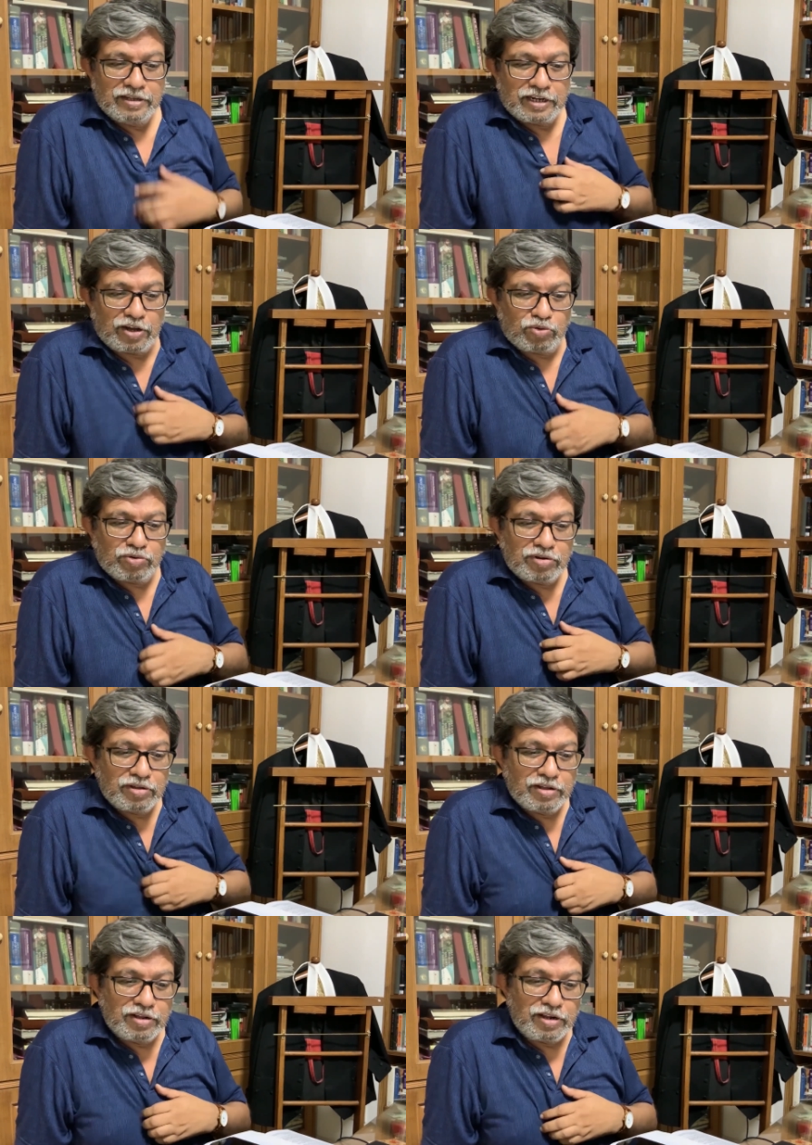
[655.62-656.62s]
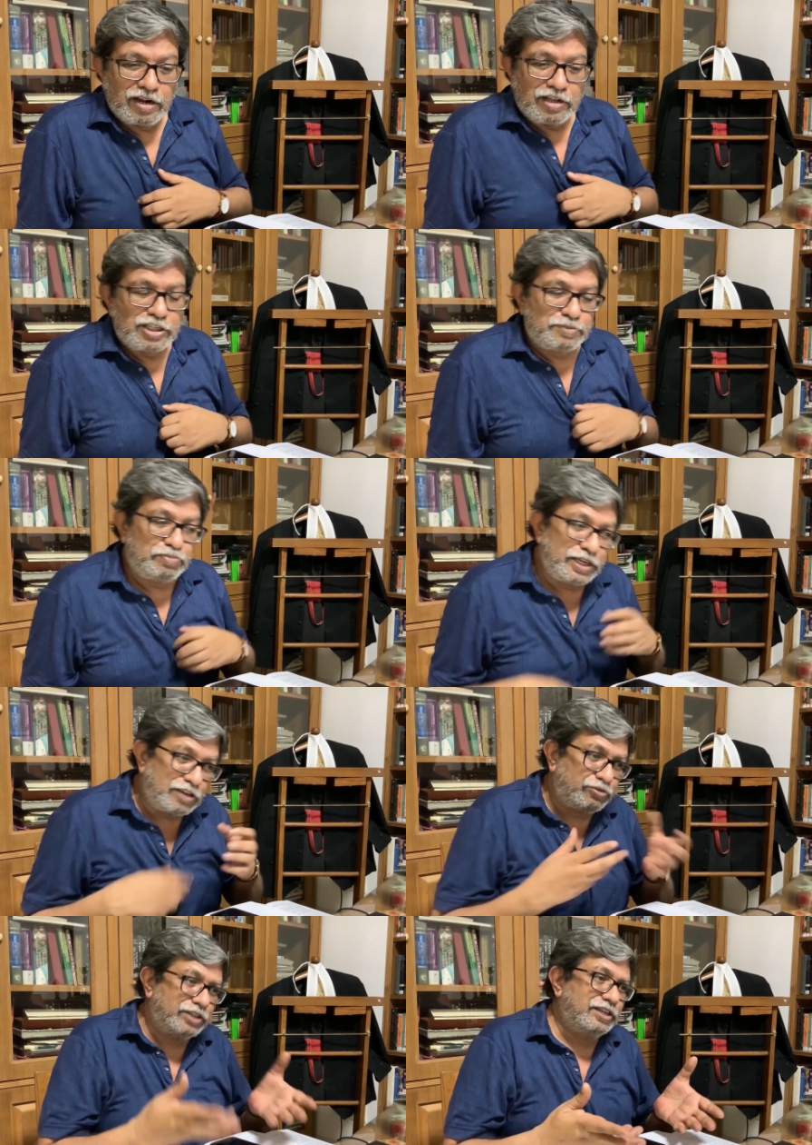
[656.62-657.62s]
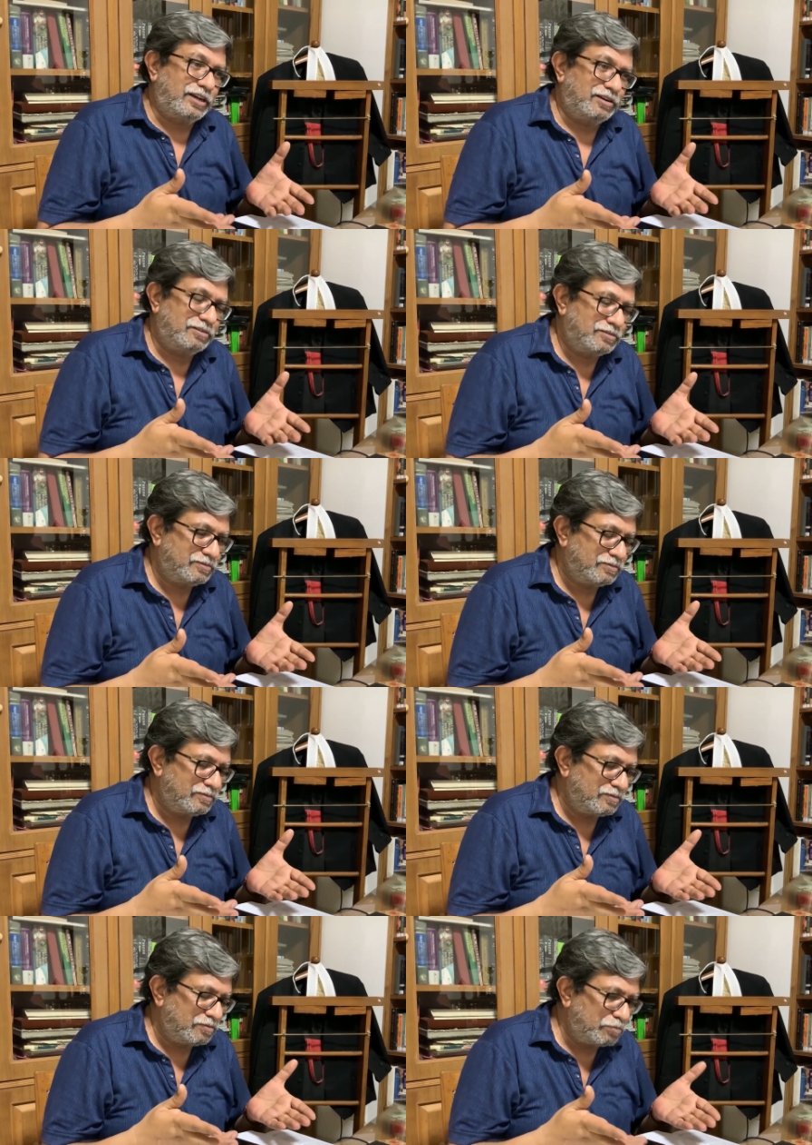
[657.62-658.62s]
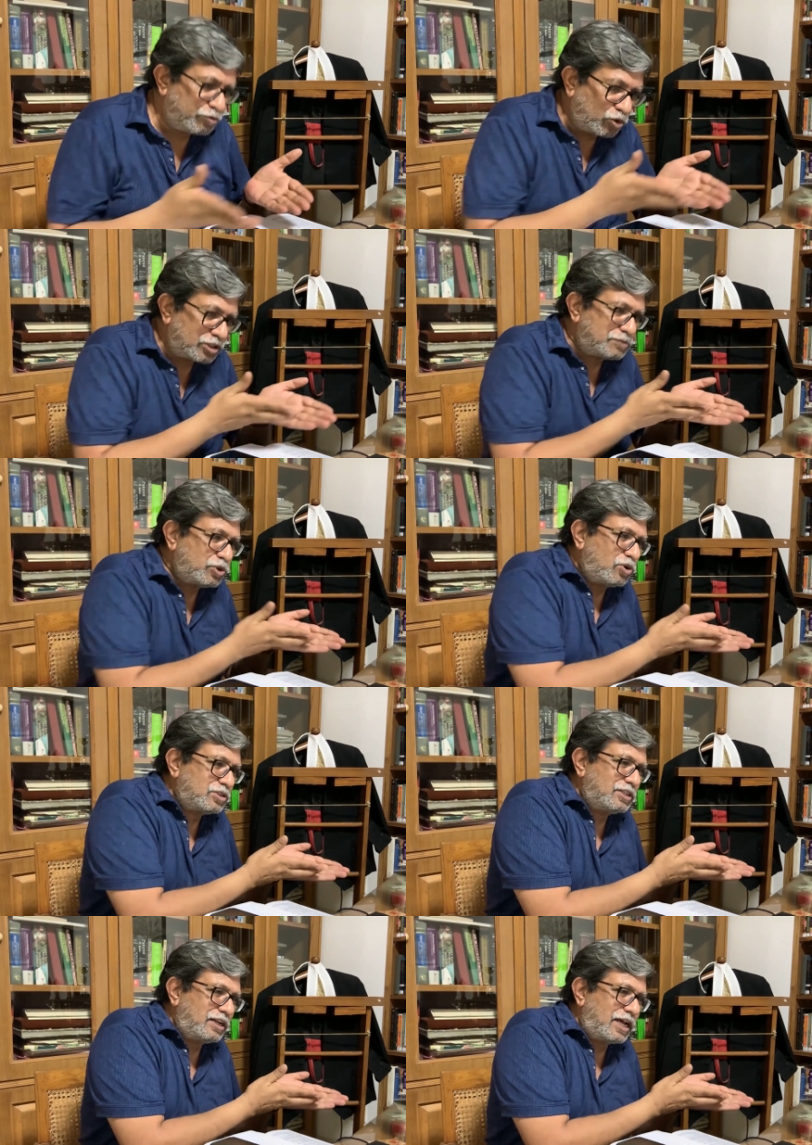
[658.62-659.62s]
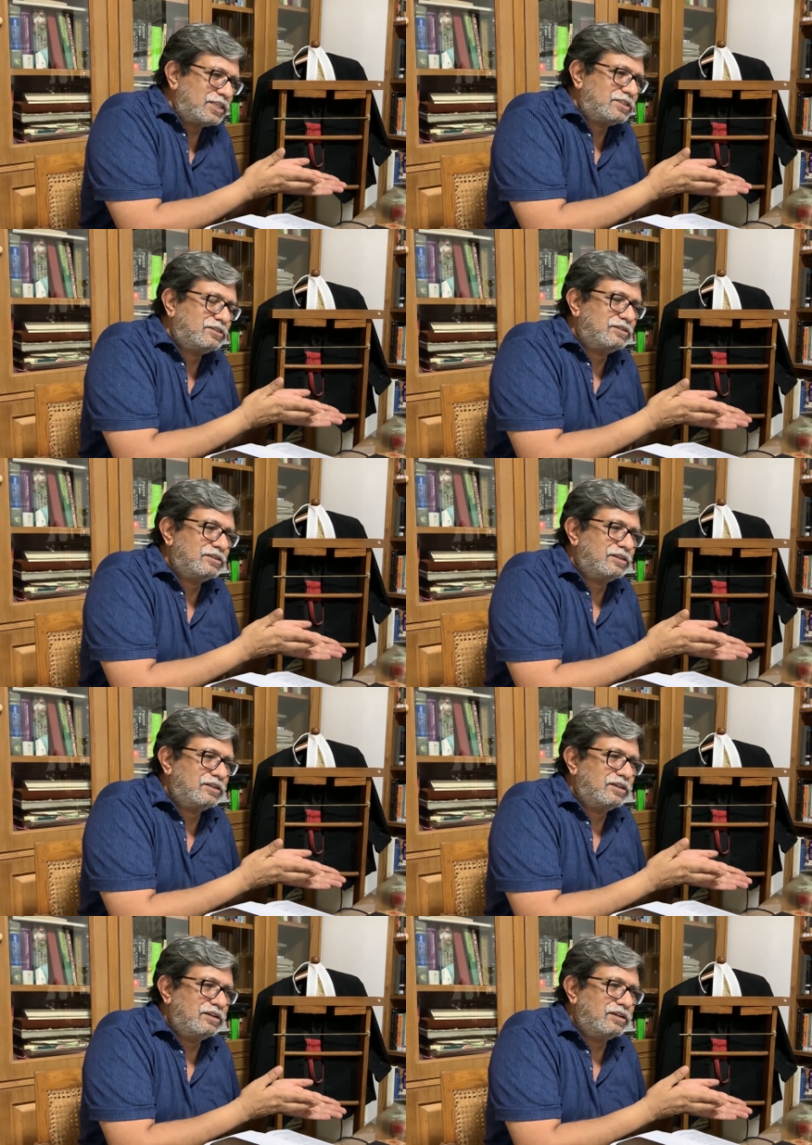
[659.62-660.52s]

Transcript: Now, speaking further, before this, because the last uh,